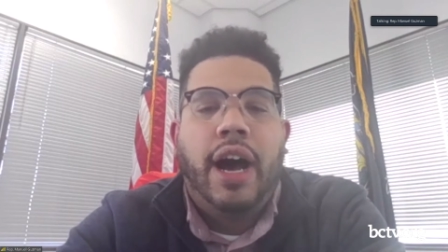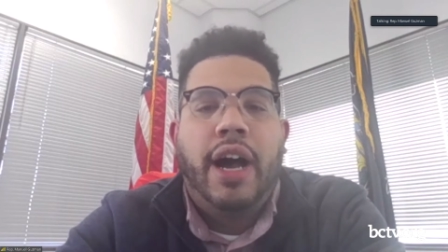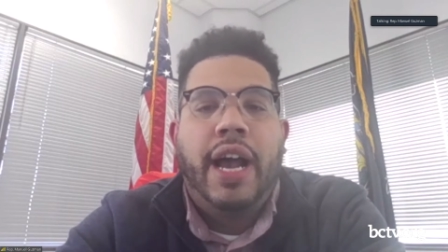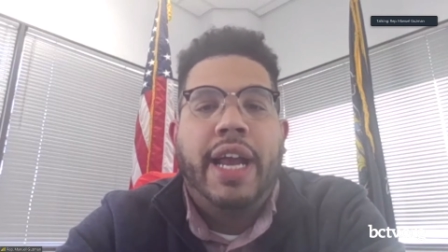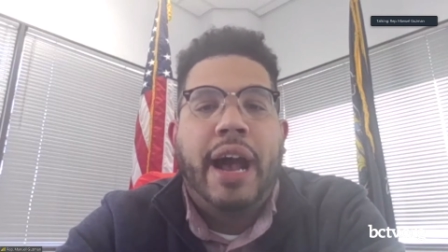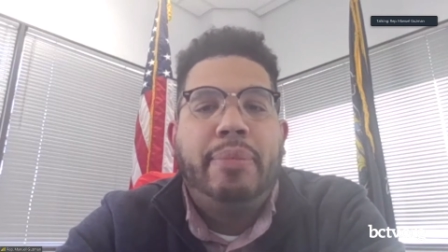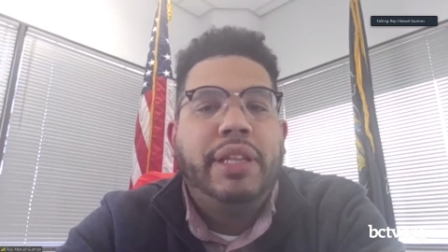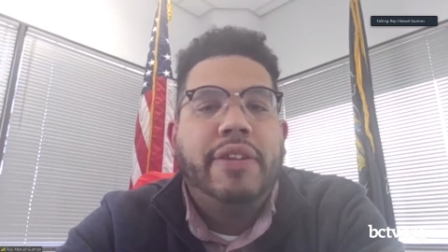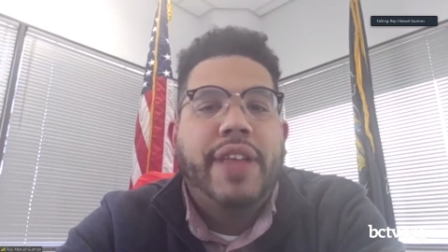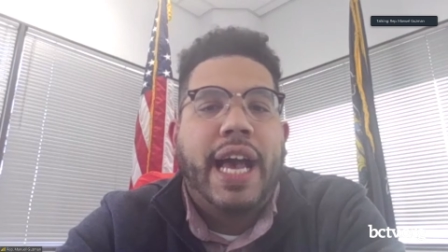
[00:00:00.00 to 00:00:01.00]
Uh, and I
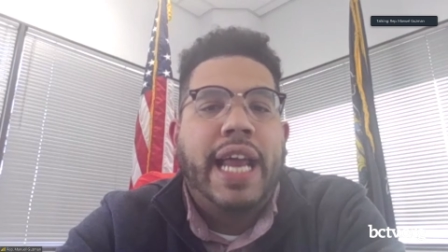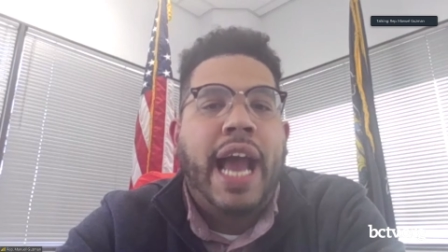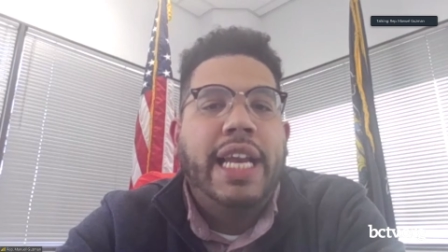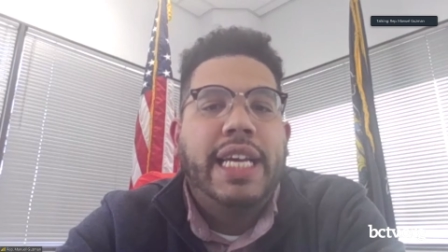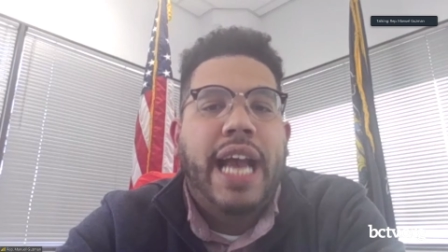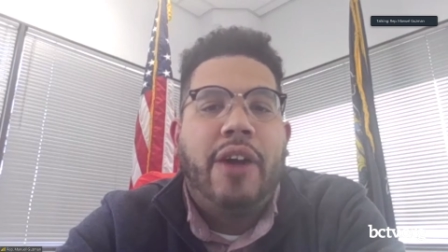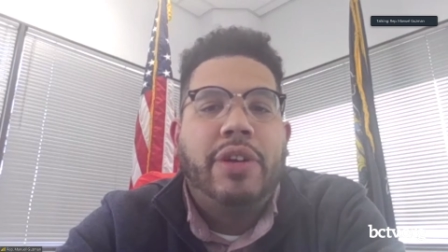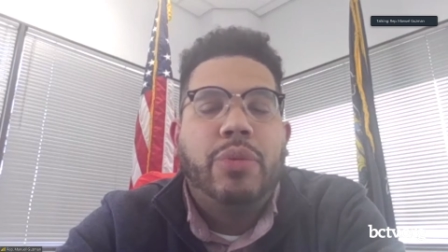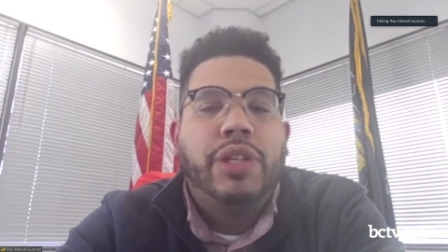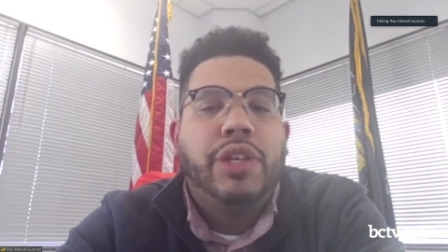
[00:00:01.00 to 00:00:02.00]
believe that any
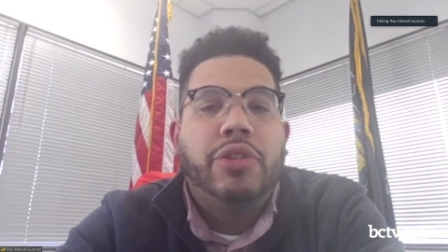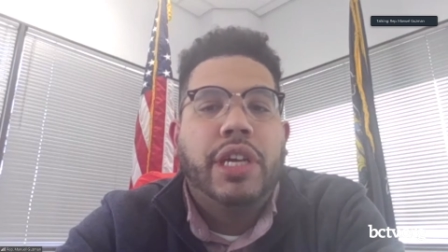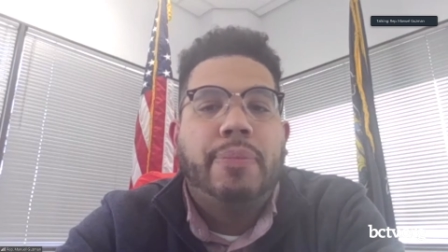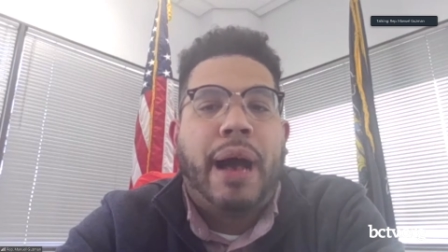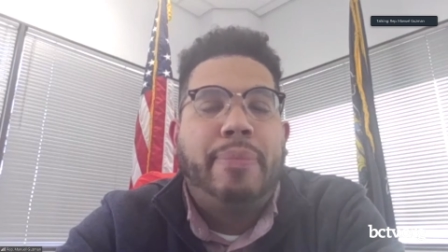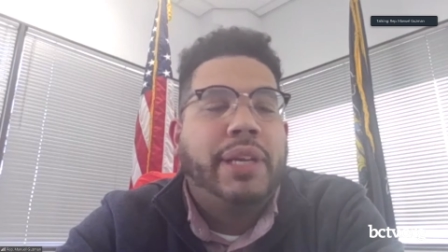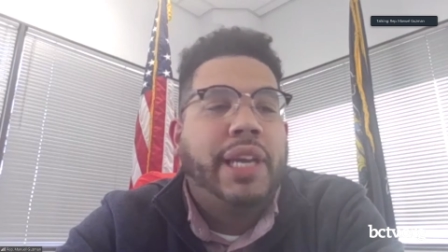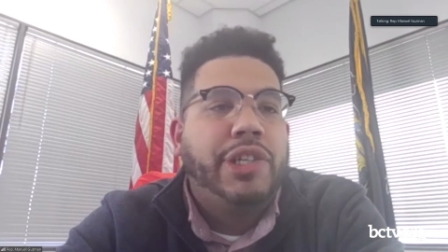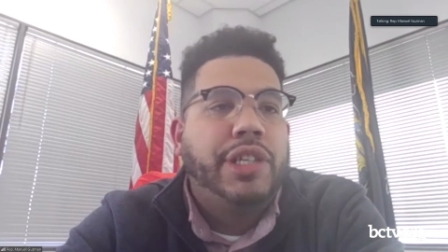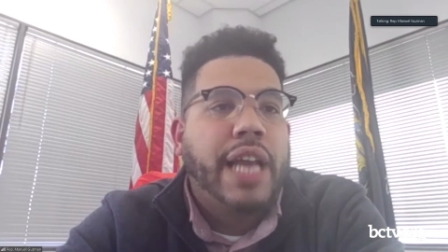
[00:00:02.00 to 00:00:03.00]
county with a unique
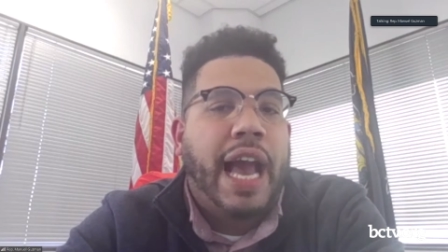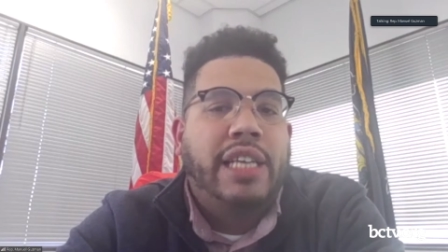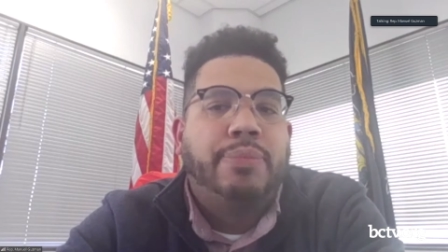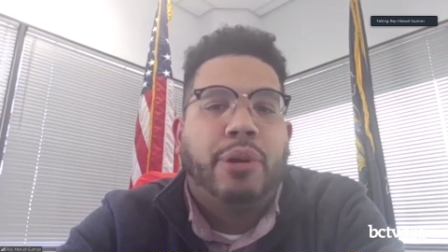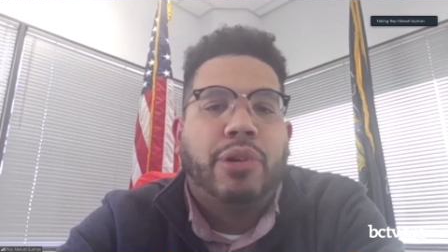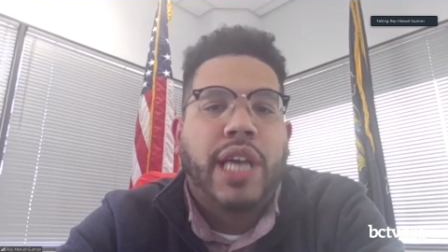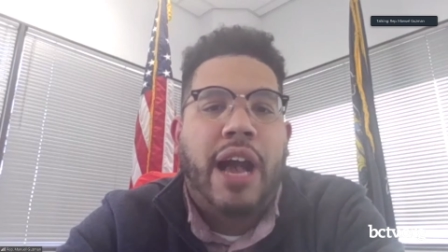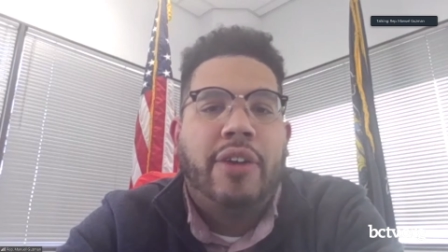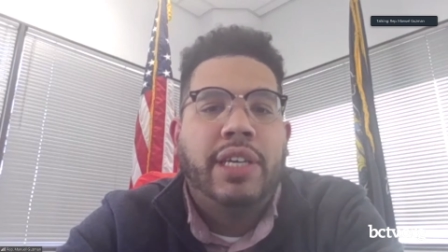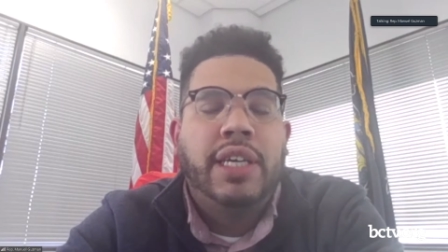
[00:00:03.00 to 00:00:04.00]
population as Berks
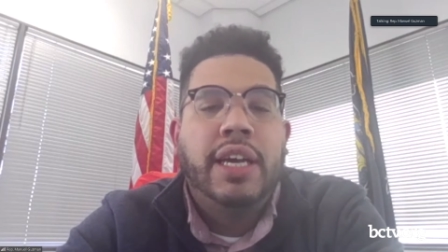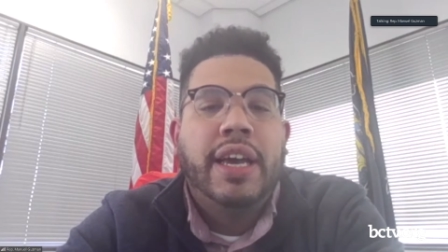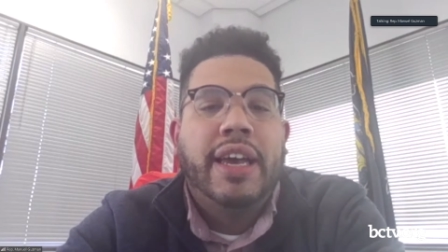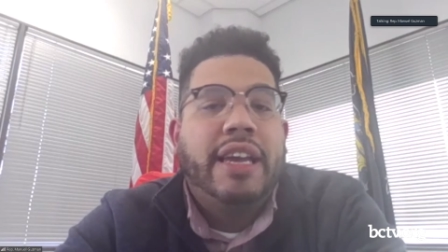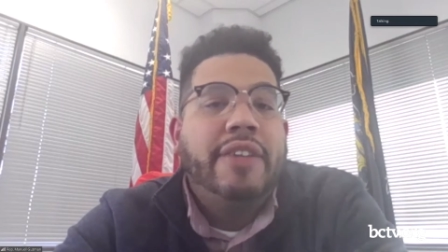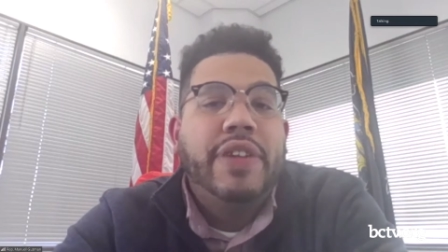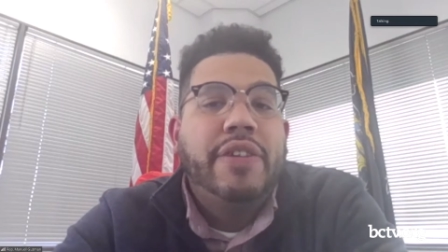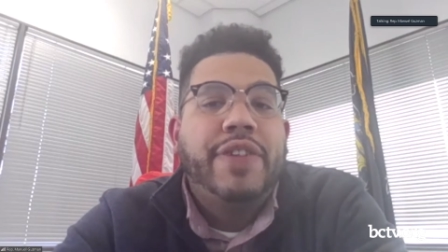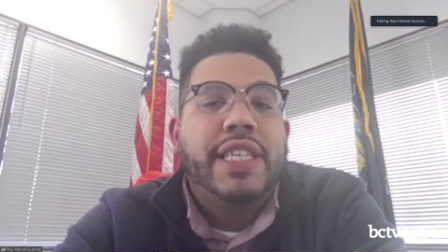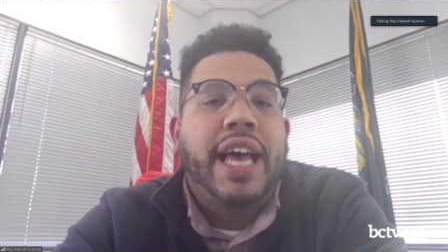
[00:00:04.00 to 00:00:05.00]
County, even
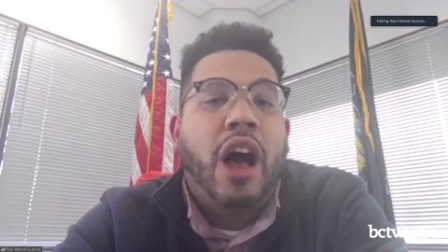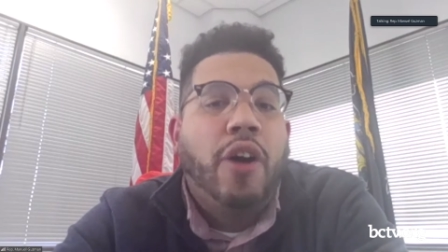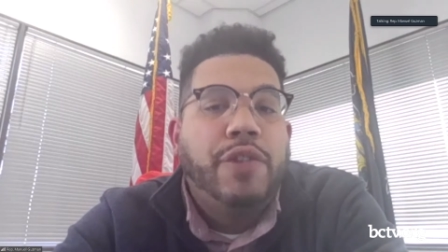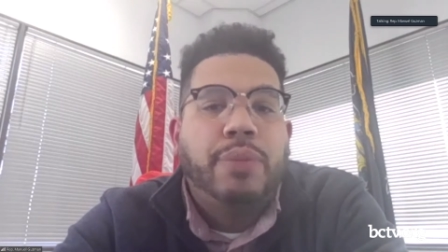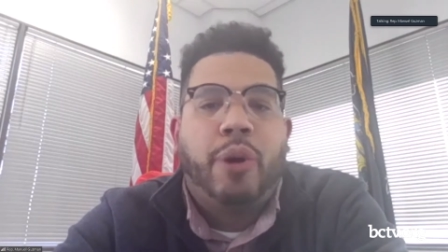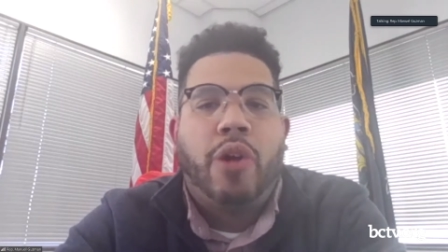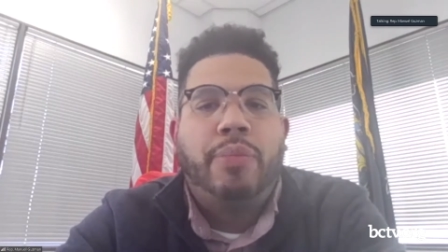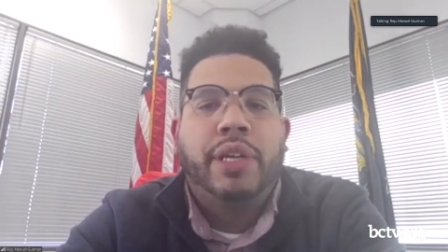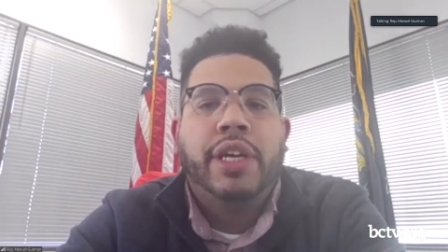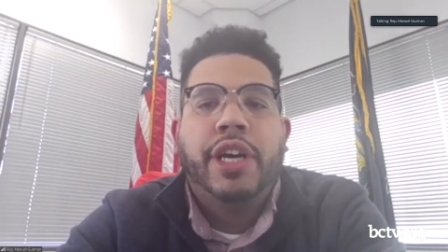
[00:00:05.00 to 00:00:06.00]
if it's a health
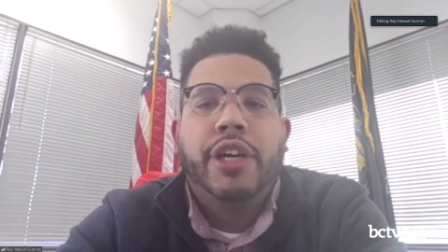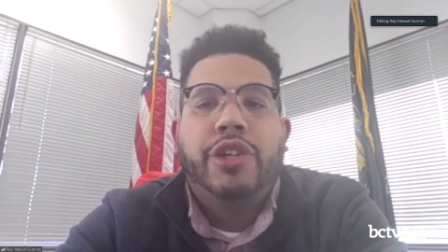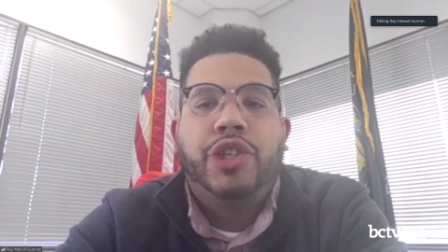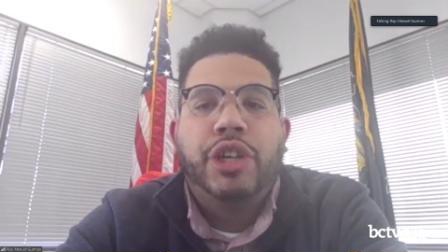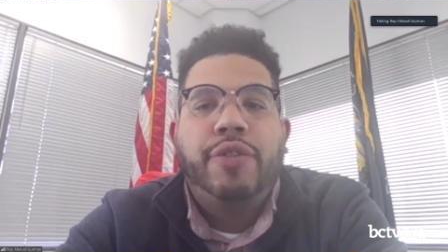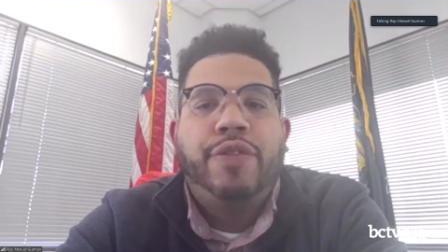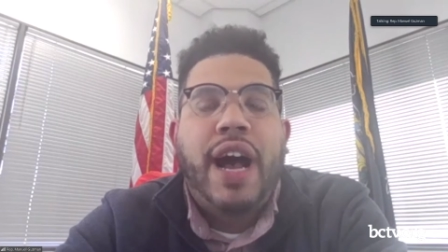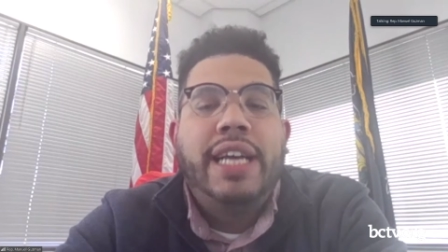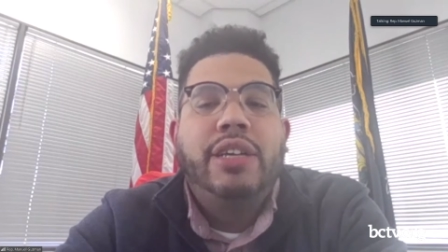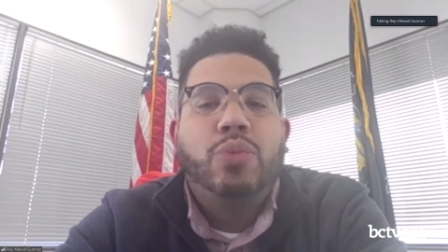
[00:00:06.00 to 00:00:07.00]
department, should
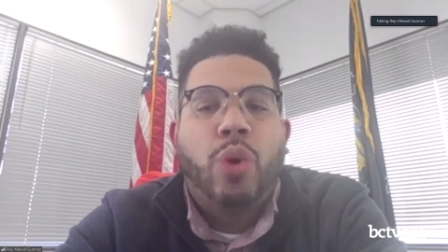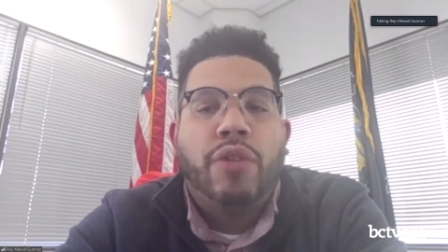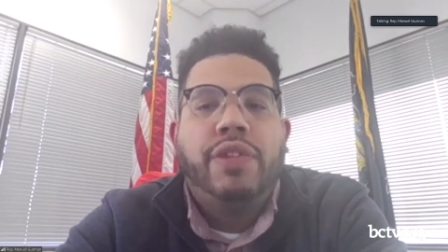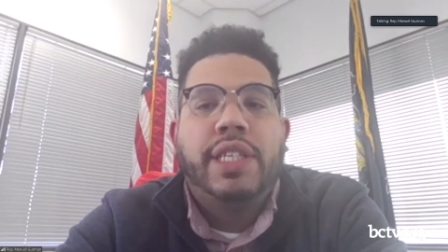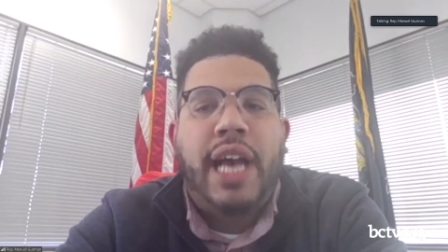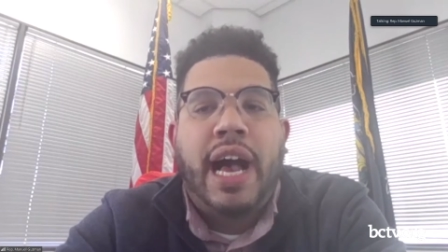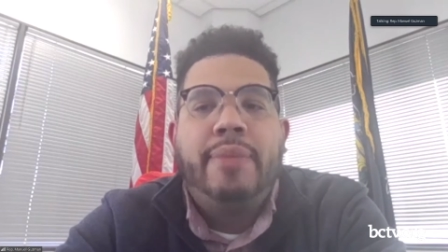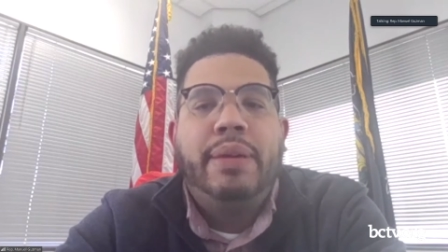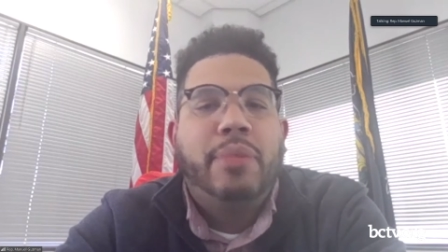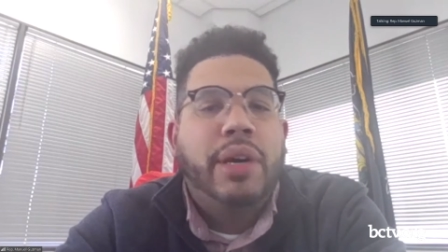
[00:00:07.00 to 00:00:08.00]
find it worth the
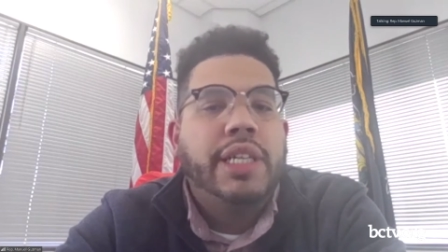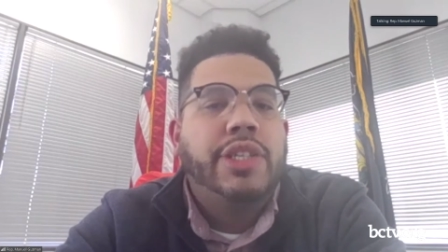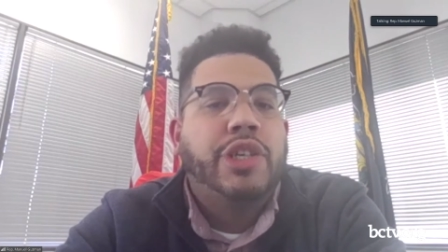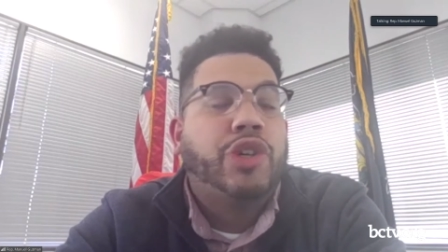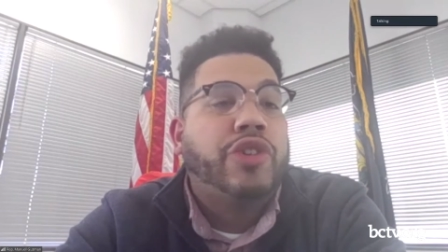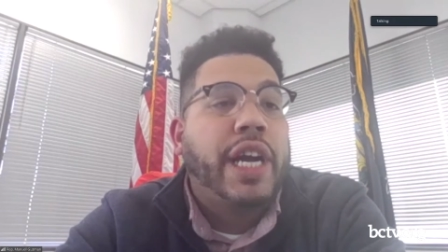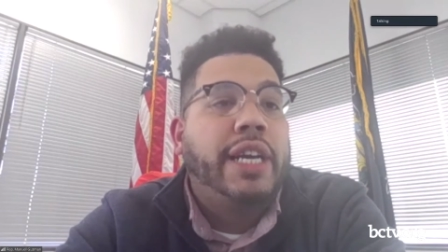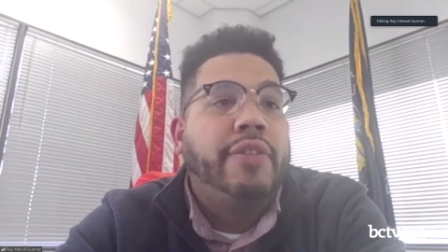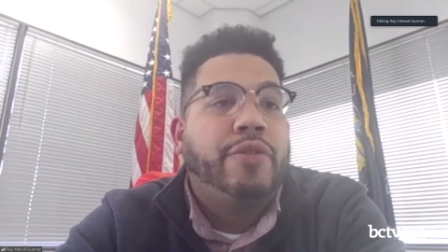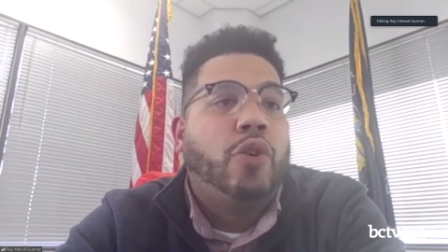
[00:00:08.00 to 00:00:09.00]
time and money to
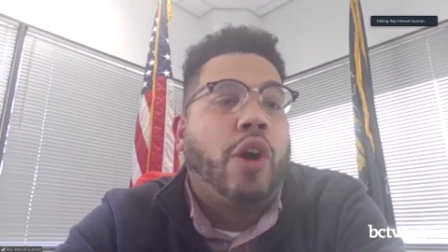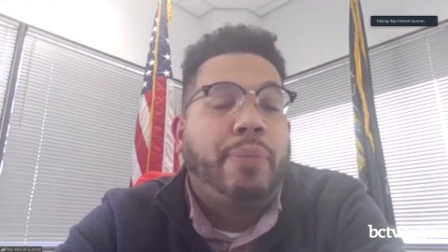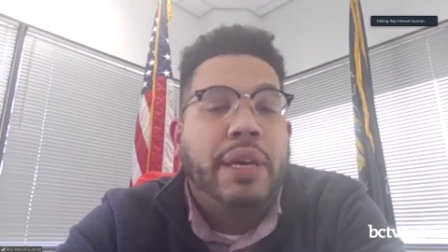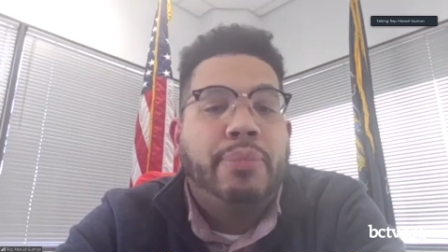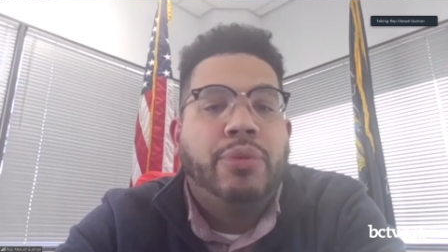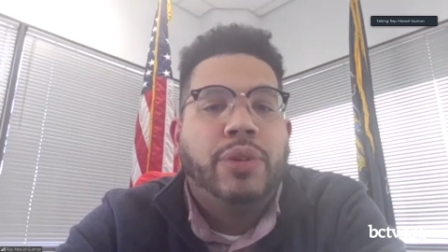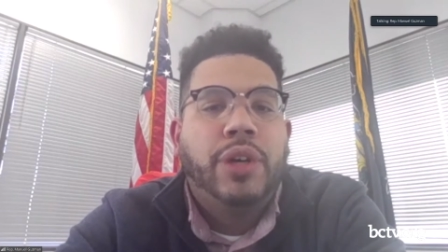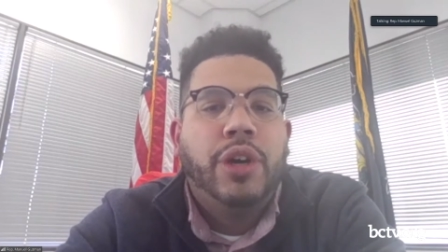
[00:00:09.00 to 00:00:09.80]
create it for our people.